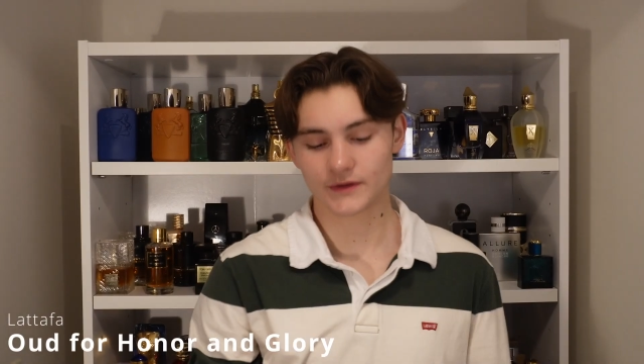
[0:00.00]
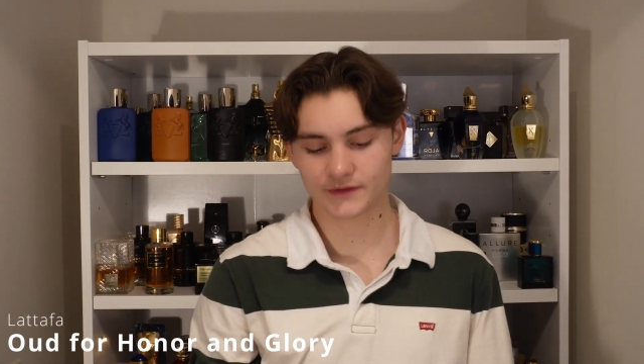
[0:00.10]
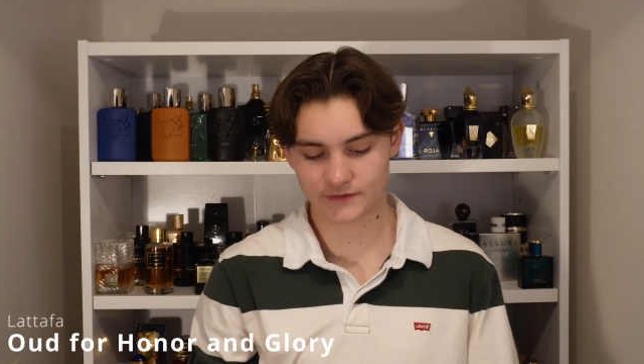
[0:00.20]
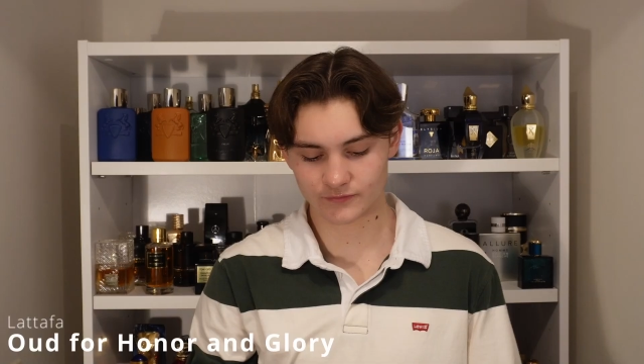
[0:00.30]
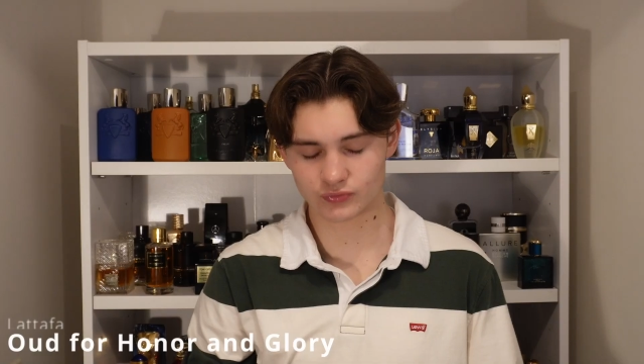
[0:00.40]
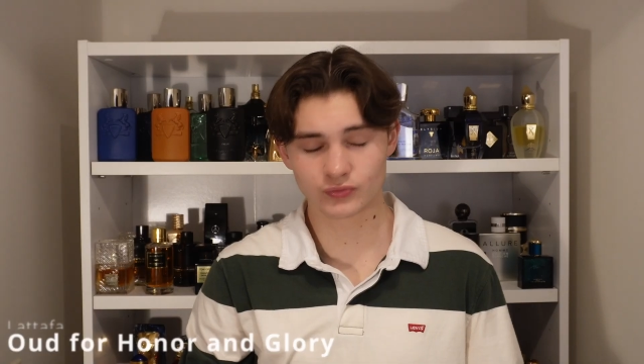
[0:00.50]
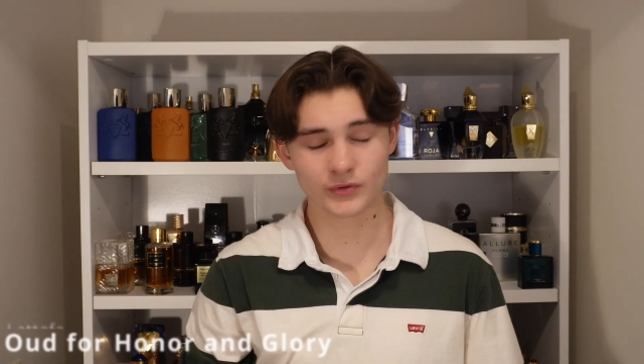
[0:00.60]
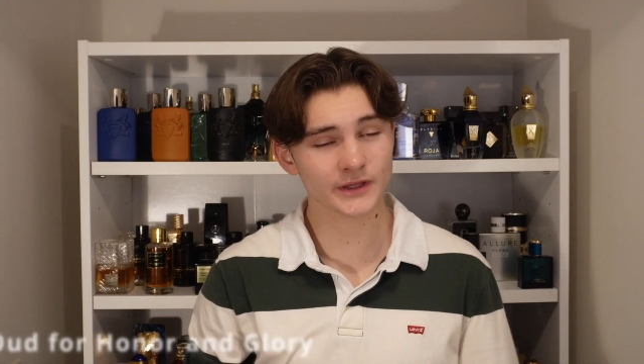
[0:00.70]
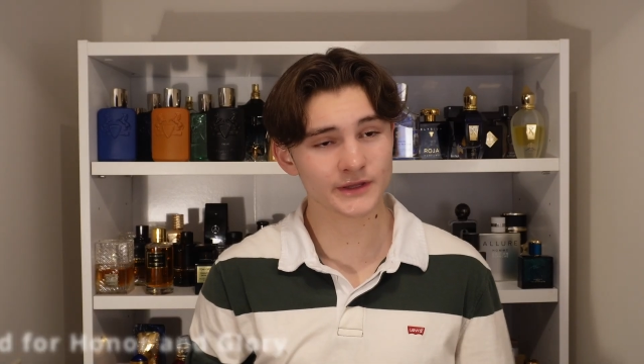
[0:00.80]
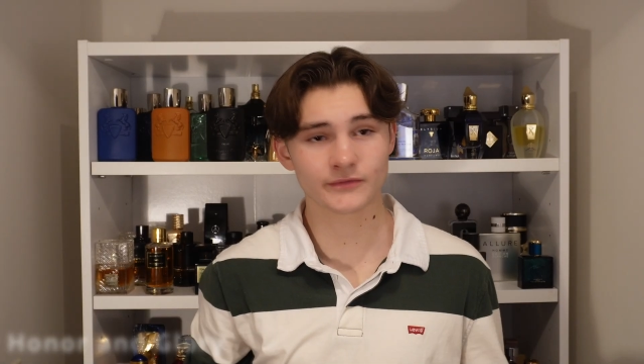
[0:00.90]
This is
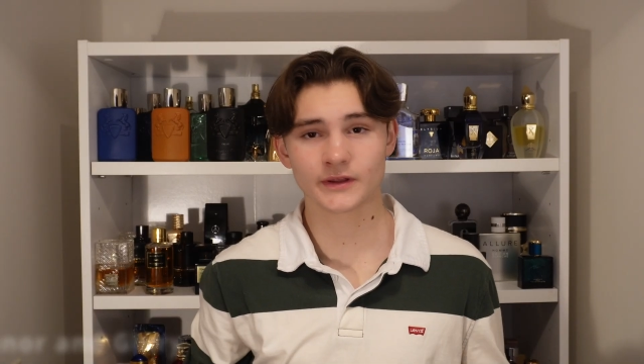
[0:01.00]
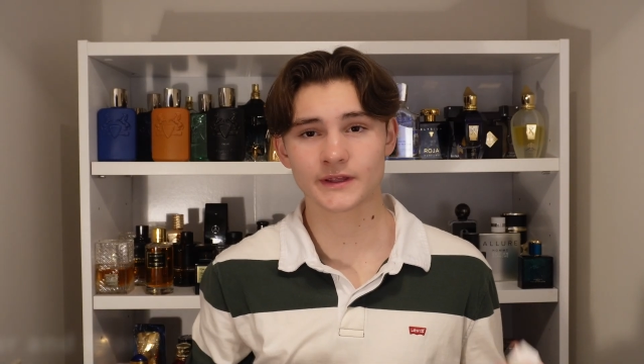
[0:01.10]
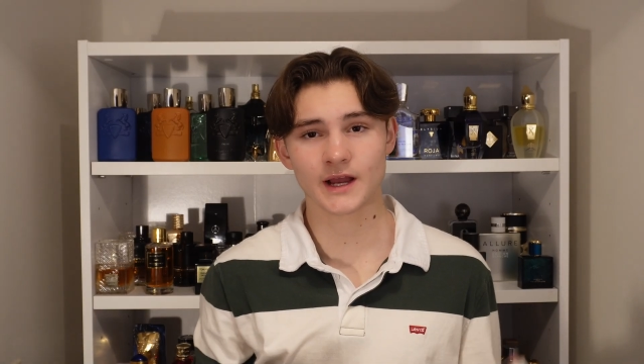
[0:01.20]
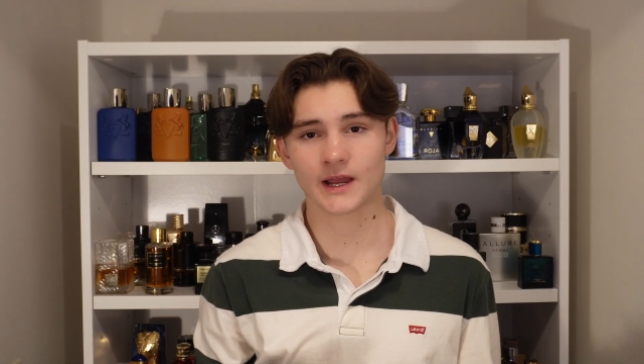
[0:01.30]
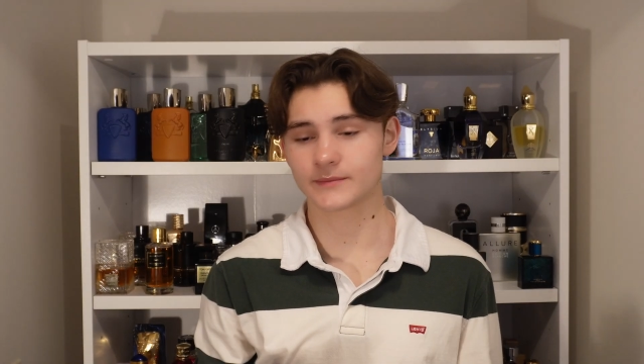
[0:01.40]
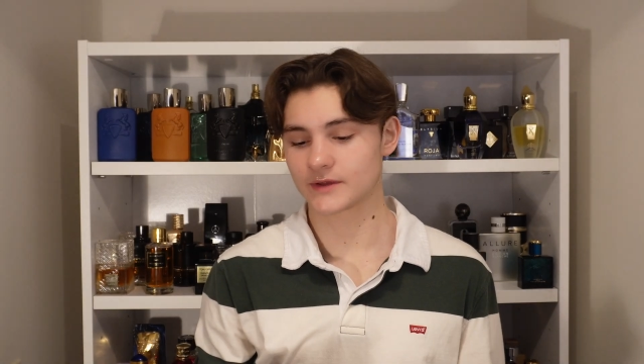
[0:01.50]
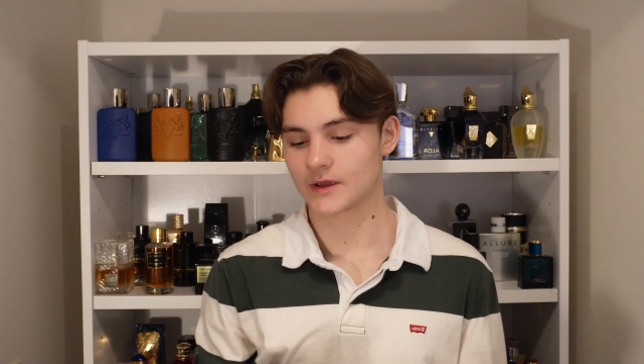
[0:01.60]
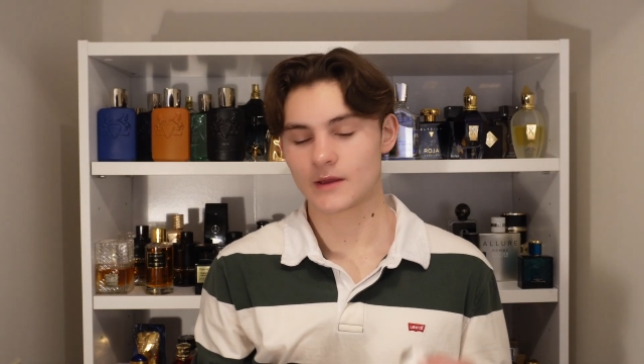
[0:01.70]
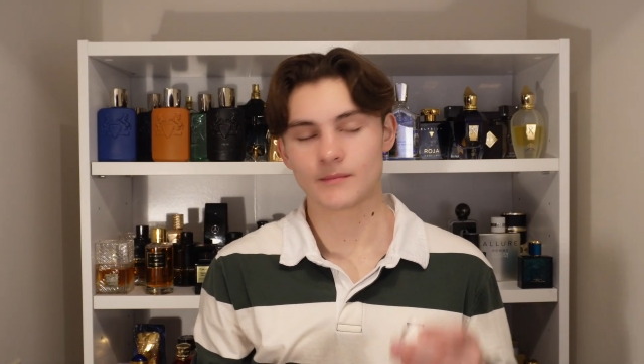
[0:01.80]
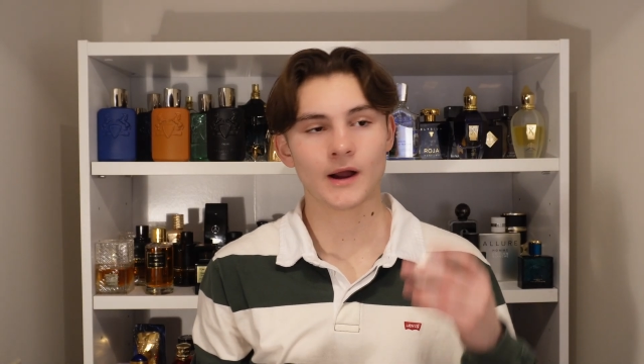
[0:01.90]
really hyped
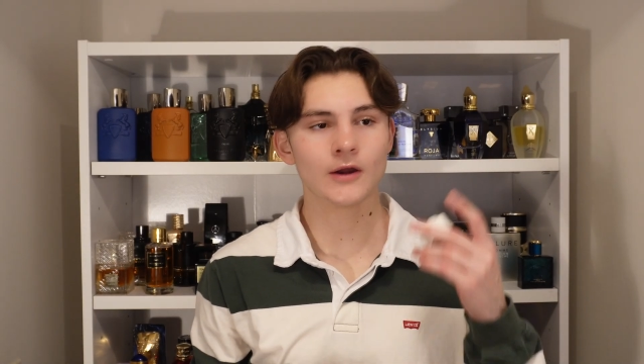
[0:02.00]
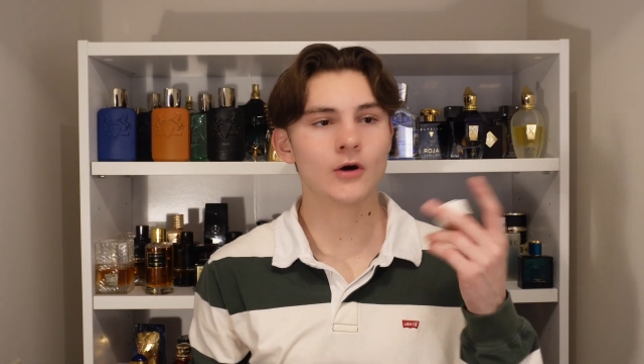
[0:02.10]
by